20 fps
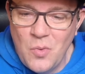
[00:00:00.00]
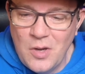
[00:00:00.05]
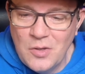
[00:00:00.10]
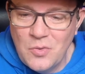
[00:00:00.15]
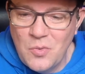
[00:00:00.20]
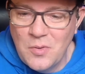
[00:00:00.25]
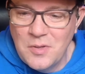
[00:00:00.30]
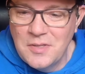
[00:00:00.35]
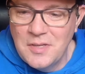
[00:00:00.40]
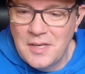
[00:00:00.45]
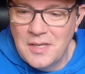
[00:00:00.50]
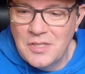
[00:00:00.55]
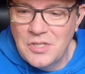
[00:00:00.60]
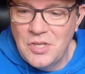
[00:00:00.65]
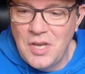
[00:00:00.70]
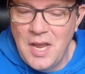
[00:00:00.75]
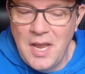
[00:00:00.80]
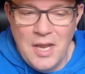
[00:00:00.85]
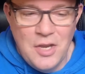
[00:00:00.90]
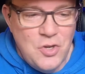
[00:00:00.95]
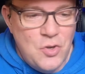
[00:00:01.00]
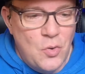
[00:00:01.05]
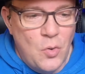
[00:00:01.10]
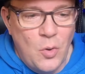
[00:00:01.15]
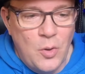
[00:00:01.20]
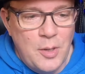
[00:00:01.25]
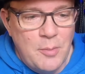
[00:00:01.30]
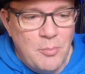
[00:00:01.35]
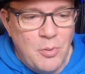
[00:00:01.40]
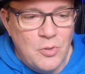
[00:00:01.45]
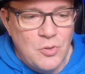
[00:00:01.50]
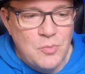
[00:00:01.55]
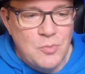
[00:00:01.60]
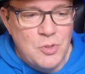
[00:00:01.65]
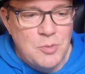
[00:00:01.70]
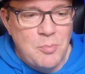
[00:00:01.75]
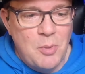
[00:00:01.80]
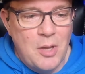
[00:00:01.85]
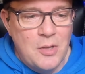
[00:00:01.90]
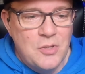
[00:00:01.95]
cortex and your own impulse
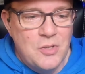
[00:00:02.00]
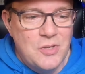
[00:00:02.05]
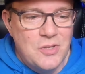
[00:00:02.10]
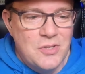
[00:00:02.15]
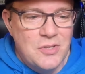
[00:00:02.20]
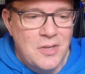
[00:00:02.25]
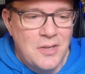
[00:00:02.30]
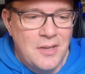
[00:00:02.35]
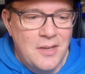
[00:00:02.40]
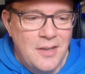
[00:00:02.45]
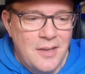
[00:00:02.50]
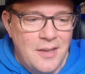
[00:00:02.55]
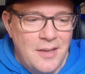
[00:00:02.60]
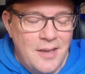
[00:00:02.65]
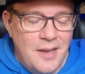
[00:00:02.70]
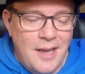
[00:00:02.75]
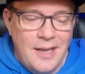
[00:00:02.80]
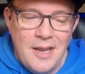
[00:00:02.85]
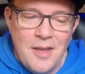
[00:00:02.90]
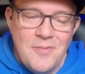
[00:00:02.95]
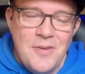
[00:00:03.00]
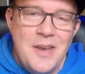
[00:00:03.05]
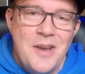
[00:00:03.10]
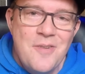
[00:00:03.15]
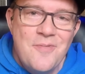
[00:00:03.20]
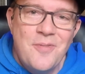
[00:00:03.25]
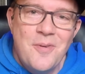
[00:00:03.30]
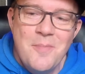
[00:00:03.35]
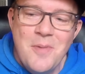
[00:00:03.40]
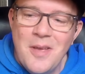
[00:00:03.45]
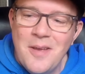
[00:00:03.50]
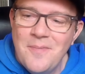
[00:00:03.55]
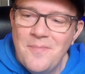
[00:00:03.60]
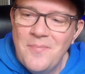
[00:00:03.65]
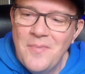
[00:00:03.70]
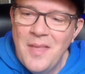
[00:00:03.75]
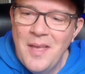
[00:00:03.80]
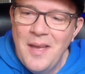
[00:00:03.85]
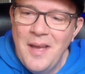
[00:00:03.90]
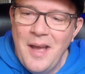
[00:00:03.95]
responses? I'd love to hear from you.
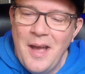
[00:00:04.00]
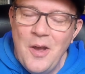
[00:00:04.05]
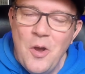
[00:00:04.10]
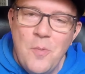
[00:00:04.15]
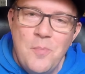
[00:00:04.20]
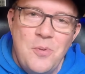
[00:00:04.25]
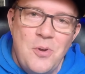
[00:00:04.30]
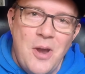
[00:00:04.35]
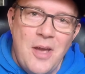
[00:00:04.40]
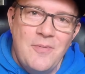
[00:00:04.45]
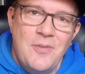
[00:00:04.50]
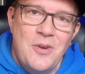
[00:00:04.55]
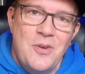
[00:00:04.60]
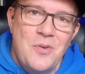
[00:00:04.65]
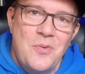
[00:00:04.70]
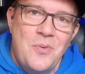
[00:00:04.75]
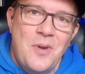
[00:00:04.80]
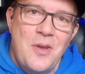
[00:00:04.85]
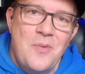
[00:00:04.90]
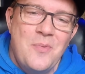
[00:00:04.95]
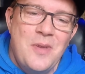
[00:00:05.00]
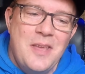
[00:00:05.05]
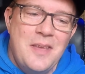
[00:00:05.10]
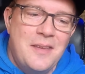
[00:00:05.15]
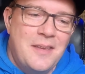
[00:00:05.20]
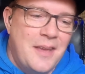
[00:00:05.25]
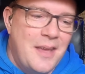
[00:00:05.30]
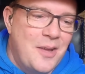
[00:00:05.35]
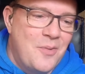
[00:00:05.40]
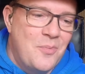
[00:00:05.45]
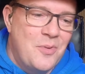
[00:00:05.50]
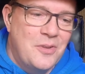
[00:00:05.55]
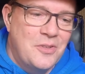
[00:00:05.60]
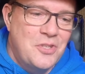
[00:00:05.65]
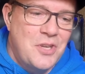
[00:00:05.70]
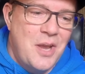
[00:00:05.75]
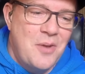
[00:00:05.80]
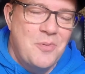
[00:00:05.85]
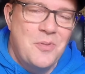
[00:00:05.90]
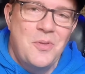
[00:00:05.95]
I hope you're having a great week, and we'll
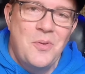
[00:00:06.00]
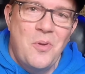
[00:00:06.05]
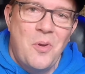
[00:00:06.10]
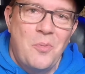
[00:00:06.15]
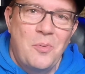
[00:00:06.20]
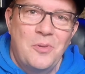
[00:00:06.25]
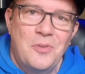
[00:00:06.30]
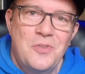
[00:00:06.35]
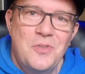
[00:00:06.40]
chat with you all real